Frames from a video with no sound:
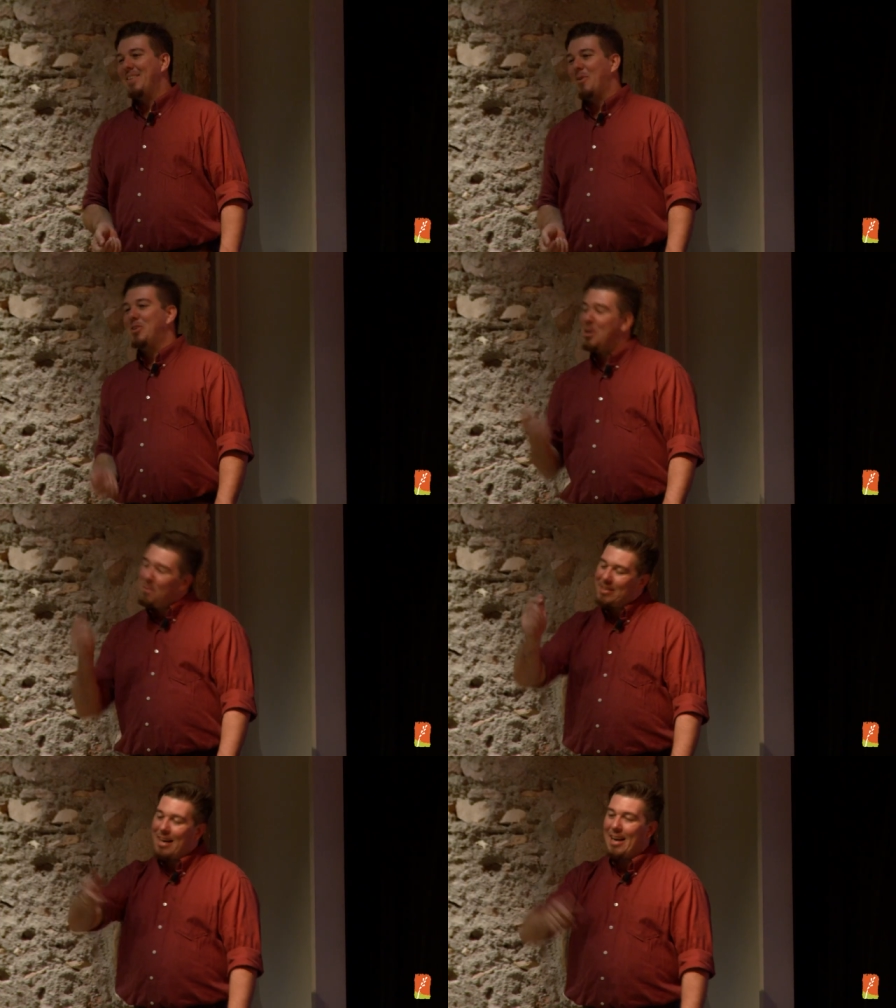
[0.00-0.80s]
we're super
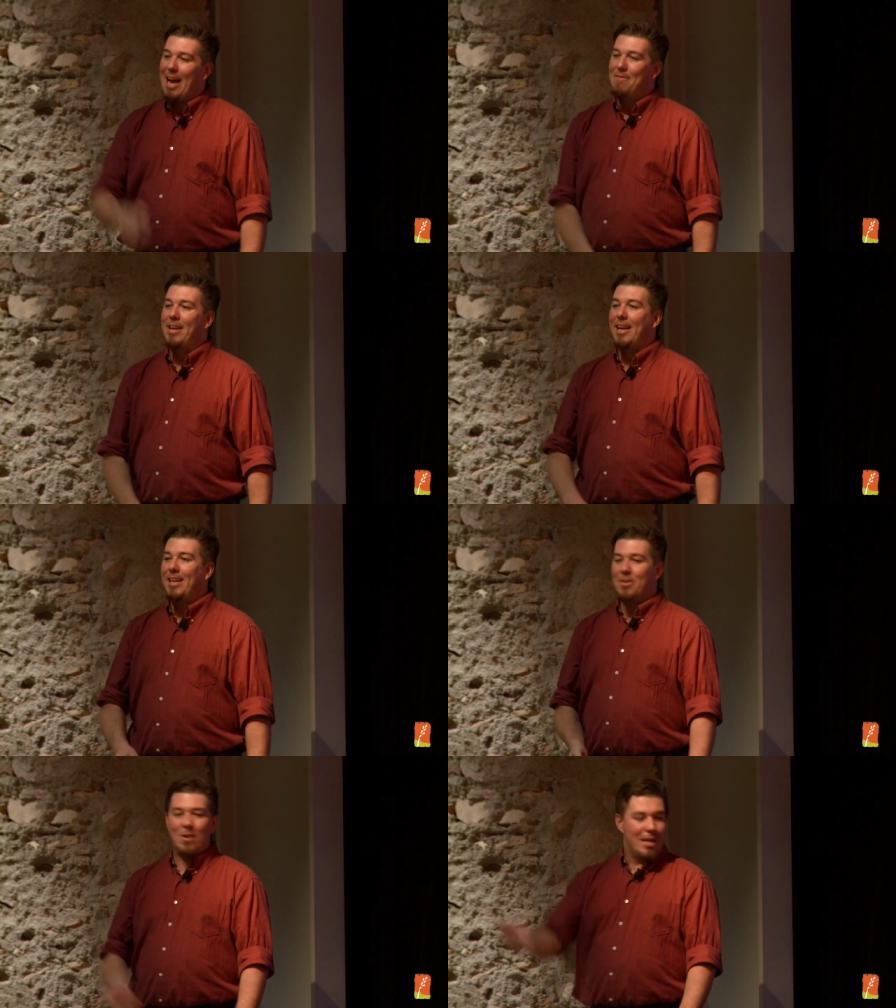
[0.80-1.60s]
excited to have Nikki.
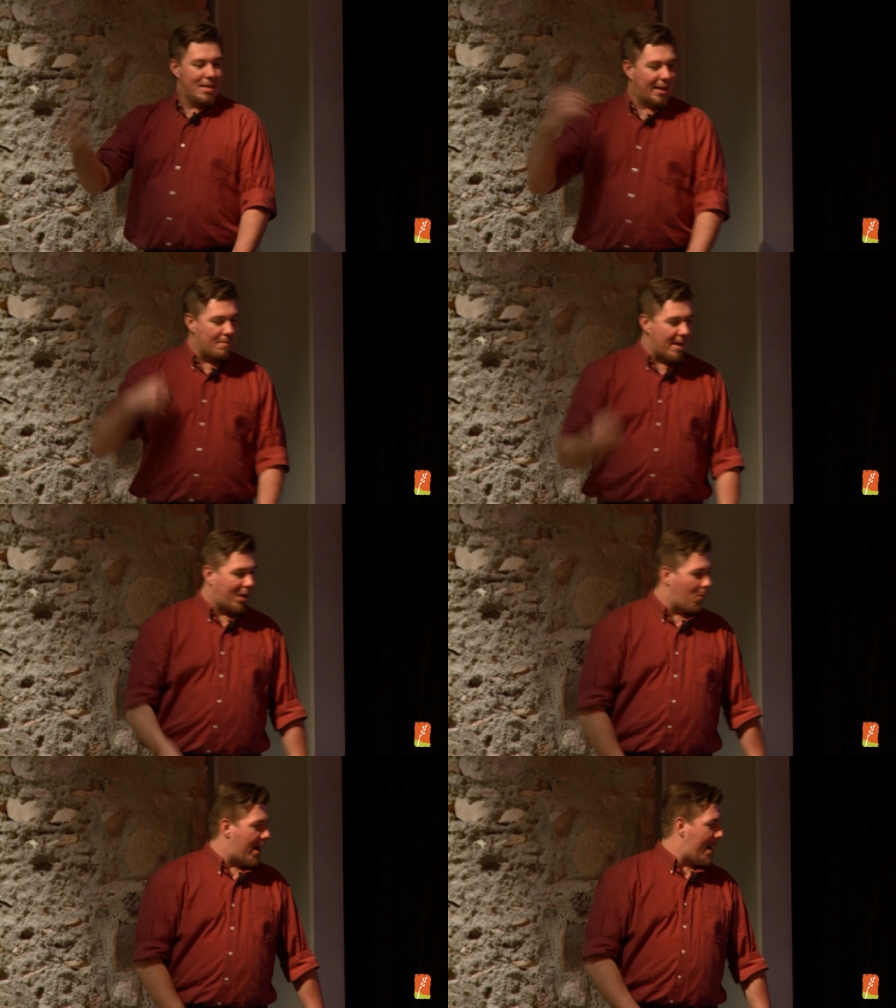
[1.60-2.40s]
So Nikki, make
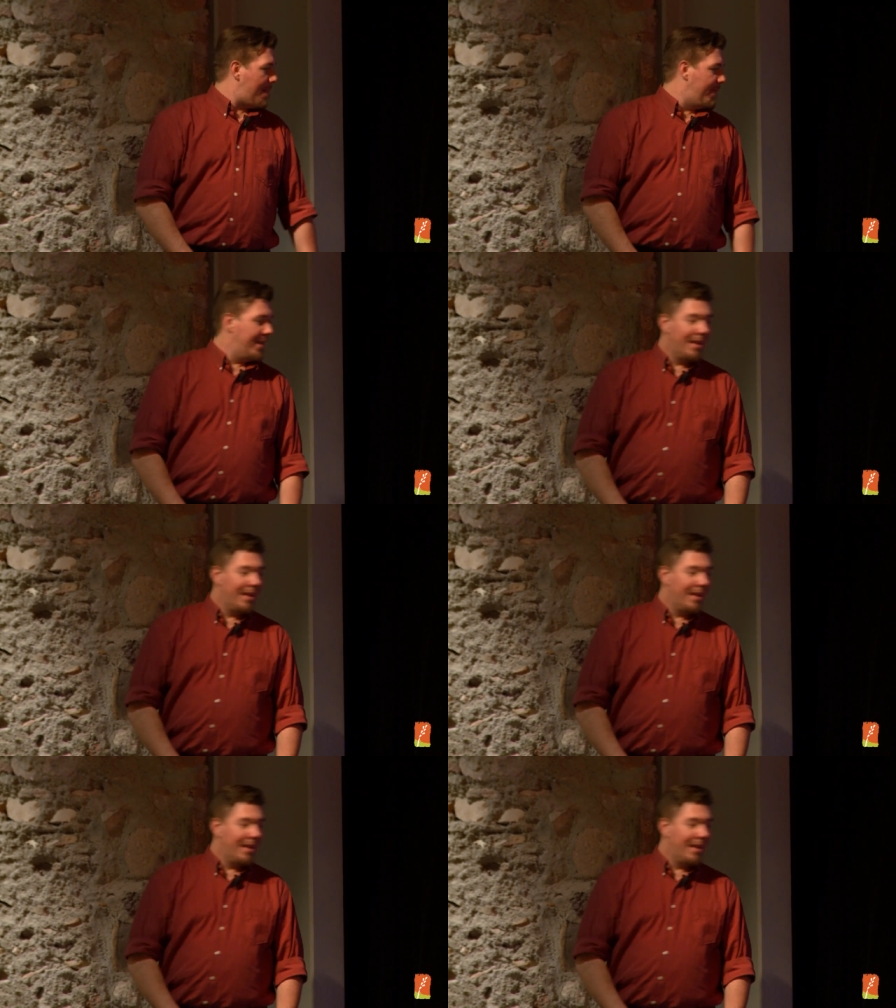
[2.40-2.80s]
your way up